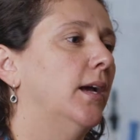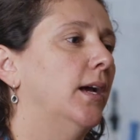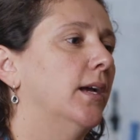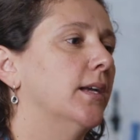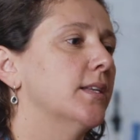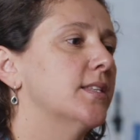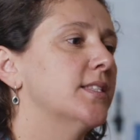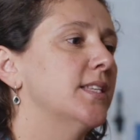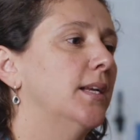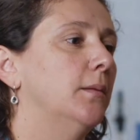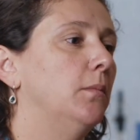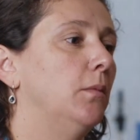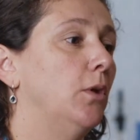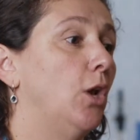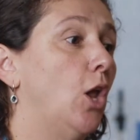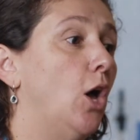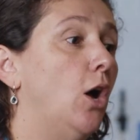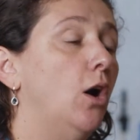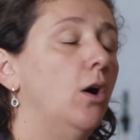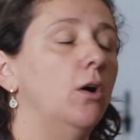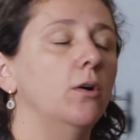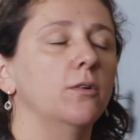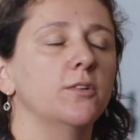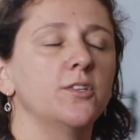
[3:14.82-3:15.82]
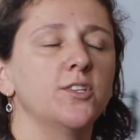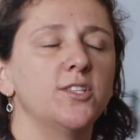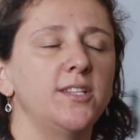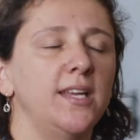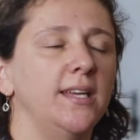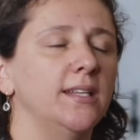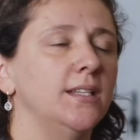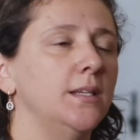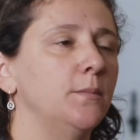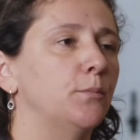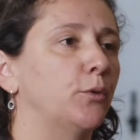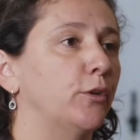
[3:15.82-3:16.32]
some
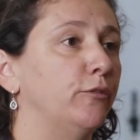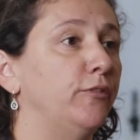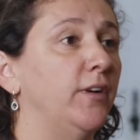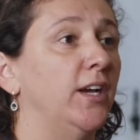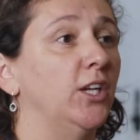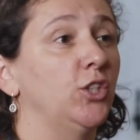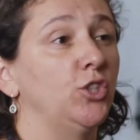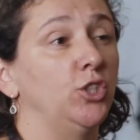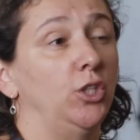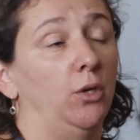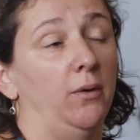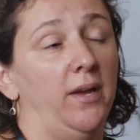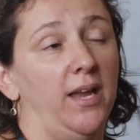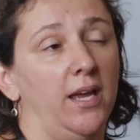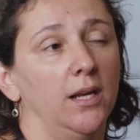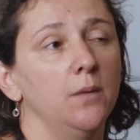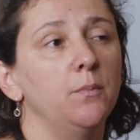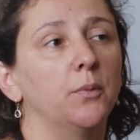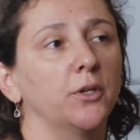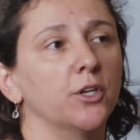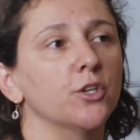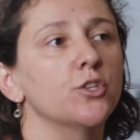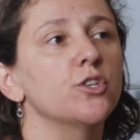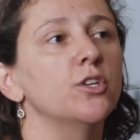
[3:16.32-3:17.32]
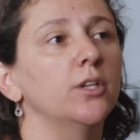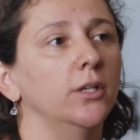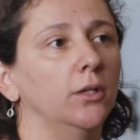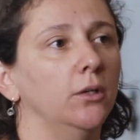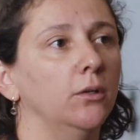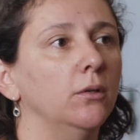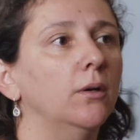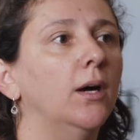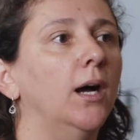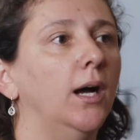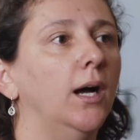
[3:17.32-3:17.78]
long-standing professional and personal